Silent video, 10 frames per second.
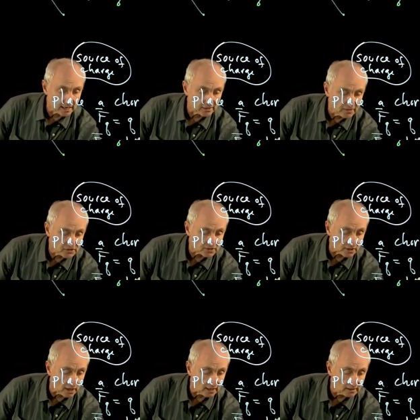And on this
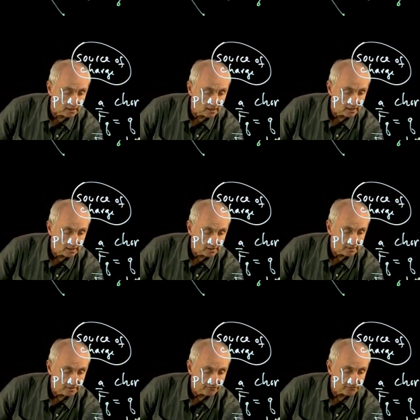side,
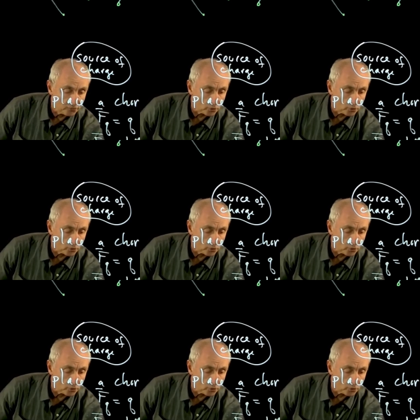the